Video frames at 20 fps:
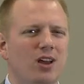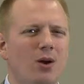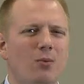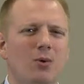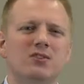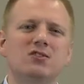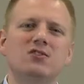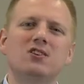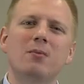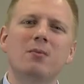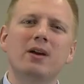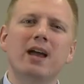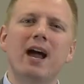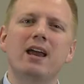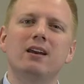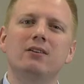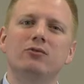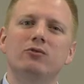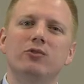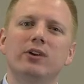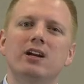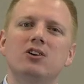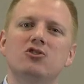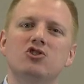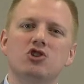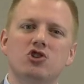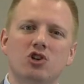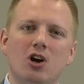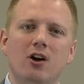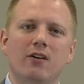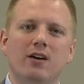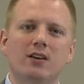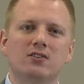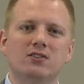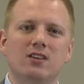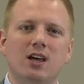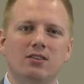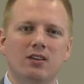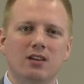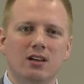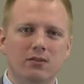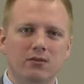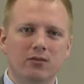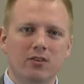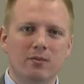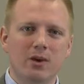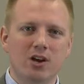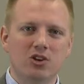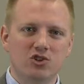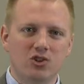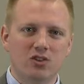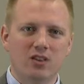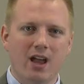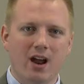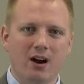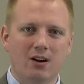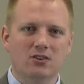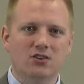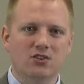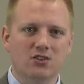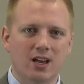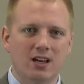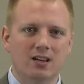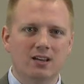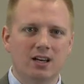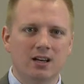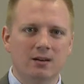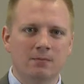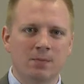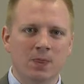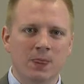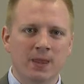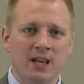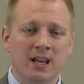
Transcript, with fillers: They want some kind of reassurance that the information they are sending